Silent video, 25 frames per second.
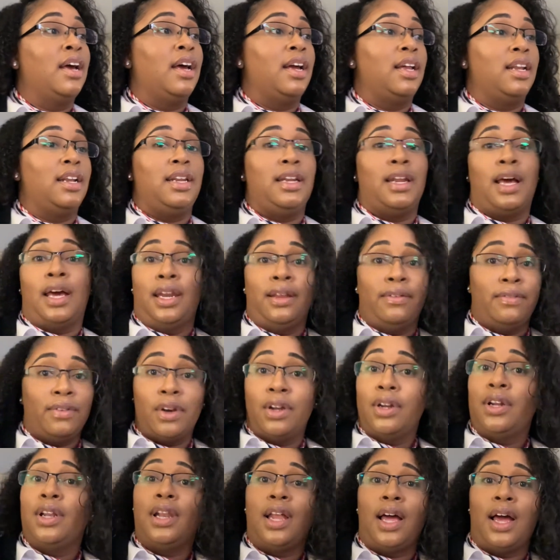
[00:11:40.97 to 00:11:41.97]
I'm not even
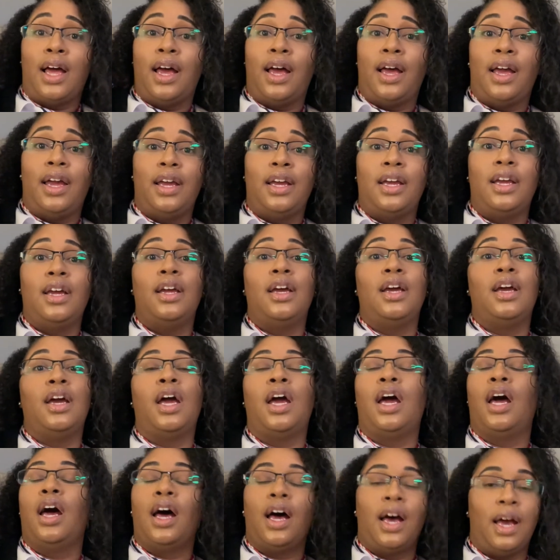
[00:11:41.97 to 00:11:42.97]
gonna lie,
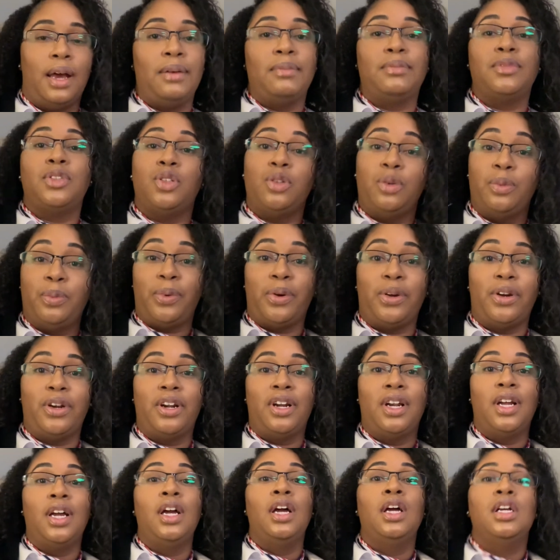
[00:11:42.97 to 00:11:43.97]
I'm super
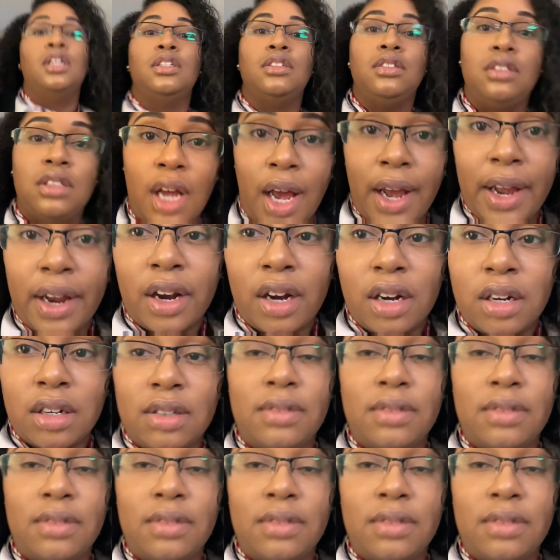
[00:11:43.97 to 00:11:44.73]
tired.